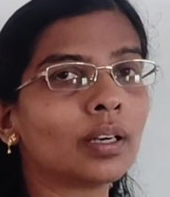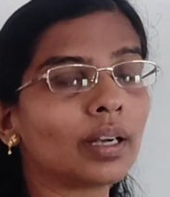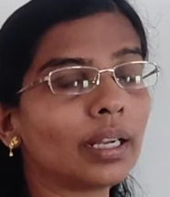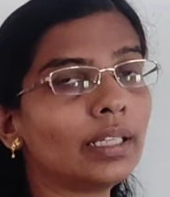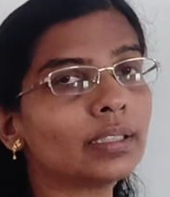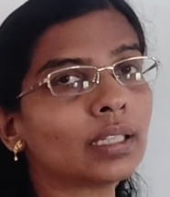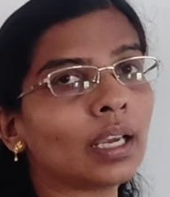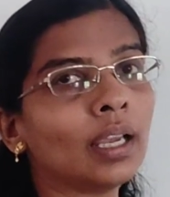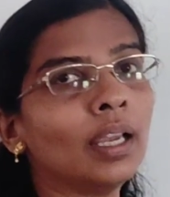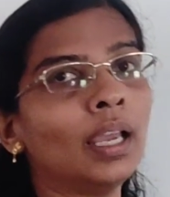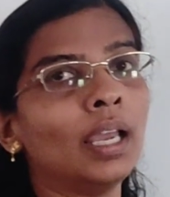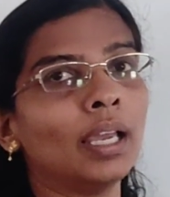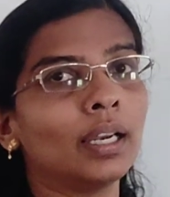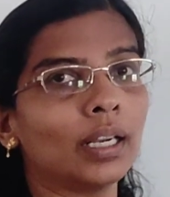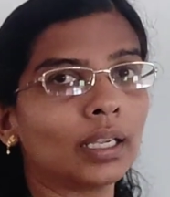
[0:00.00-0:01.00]
Right?
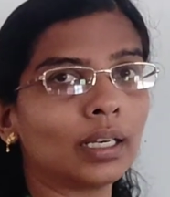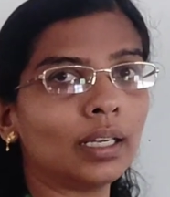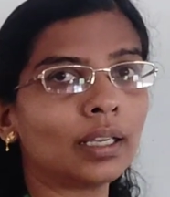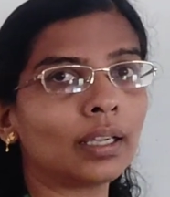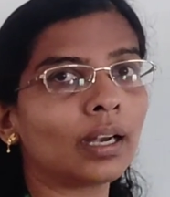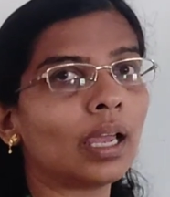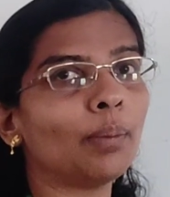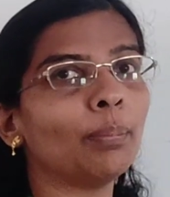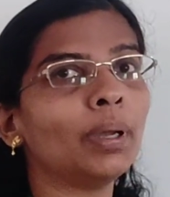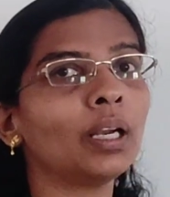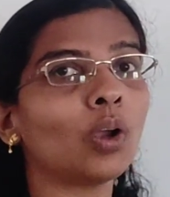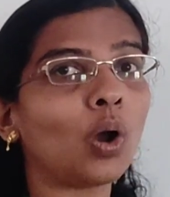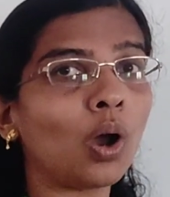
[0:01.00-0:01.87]
Regular grammar